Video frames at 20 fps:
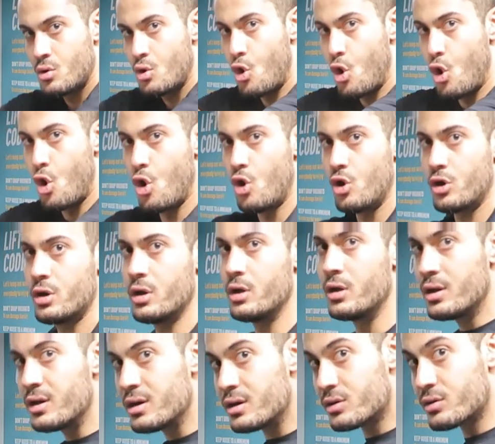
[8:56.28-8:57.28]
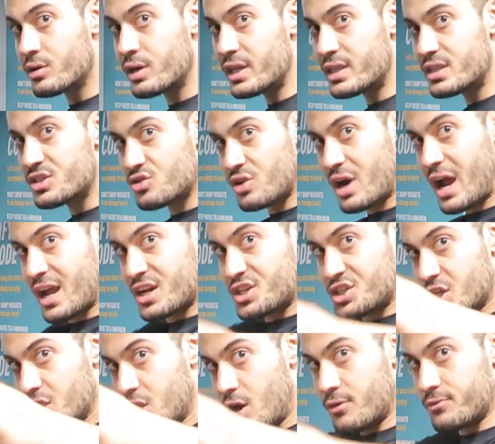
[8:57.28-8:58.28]
or
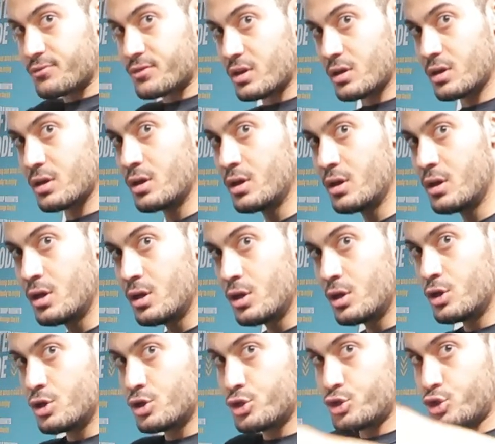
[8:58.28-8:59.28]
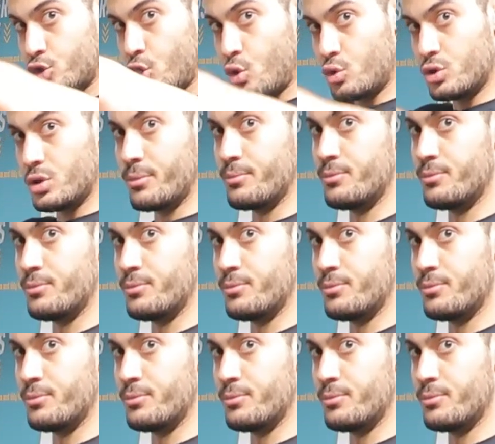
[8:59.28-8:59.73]
retraction of the shoulder